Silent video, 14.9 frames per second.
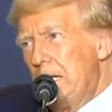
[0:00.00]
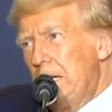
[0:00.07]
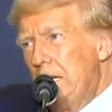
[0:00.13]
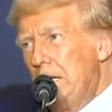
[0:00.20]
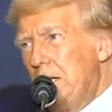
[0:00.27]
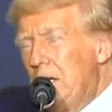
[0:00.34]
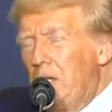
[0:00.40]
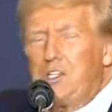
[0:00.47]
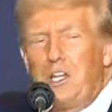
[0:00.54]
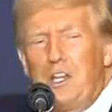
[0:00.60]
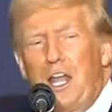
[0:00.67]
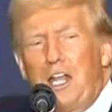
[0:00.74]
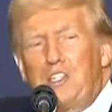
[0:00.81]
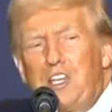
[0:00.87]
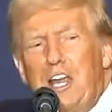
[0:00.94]
Doesn't
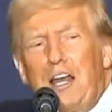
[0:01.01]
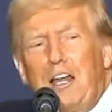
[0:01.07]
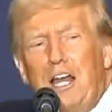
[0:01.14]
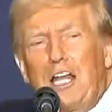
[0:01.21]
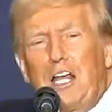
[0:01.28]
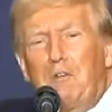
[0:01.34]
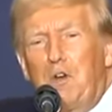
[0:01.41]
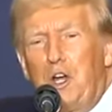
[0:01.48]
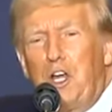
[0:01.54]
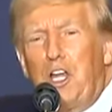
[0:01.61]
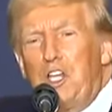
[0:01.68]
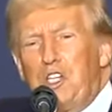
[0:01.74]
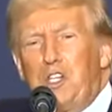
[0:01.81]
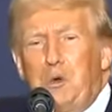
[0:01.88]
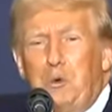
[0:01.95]
that sound like a very
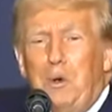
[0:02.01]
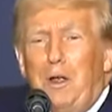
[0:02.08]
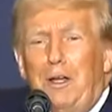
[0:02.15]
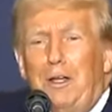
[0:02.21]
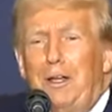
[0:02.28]
easy one?